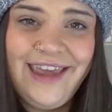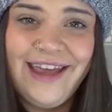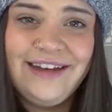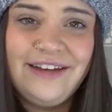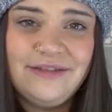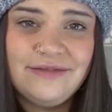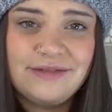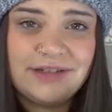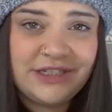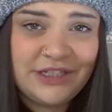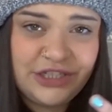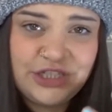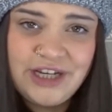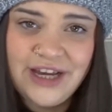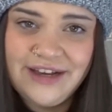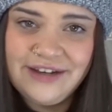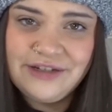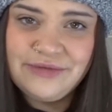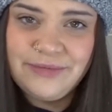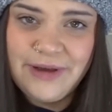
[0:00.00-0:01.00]
Can you just
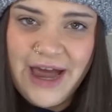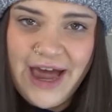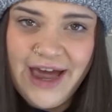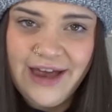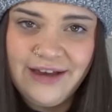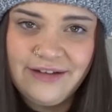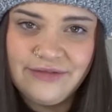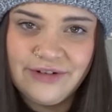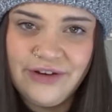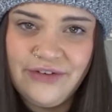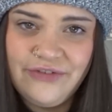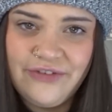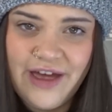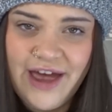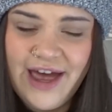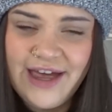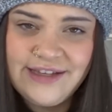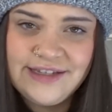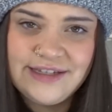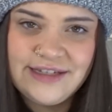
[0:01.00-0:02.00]
change back real
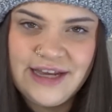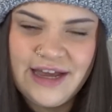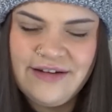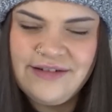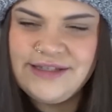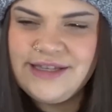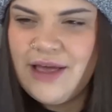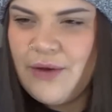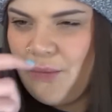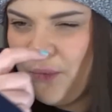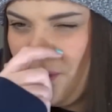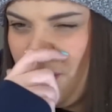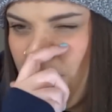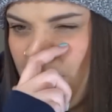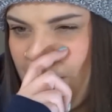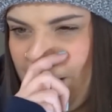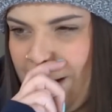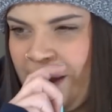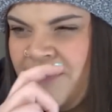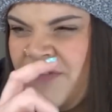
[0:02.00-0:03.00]
fast? How does that
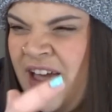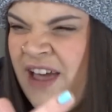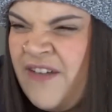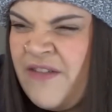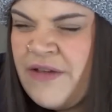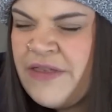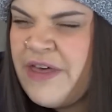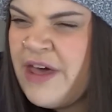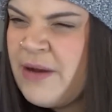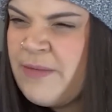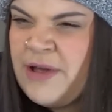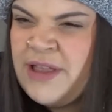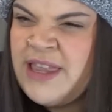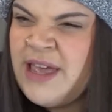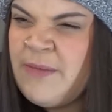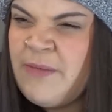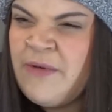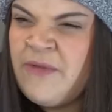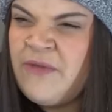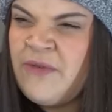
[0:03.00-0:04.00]
work? Have I ever thought about
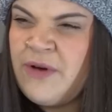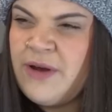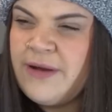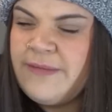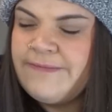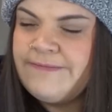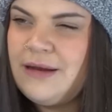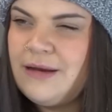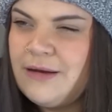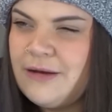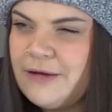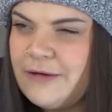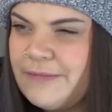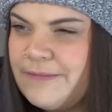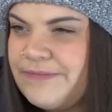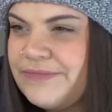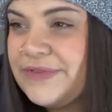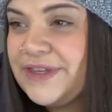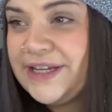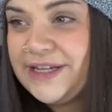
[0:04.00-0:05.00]
that before? I don't
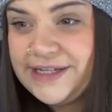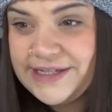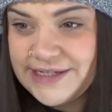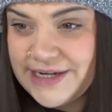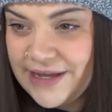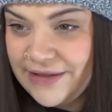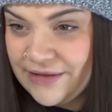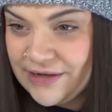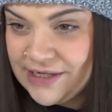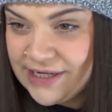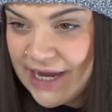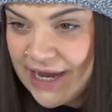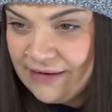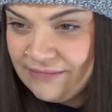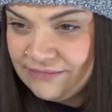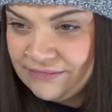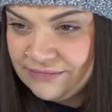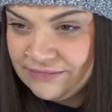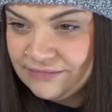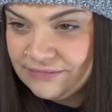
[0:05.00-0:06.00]
know. Is now the
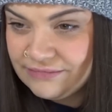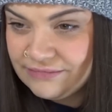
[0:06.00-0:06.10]
time?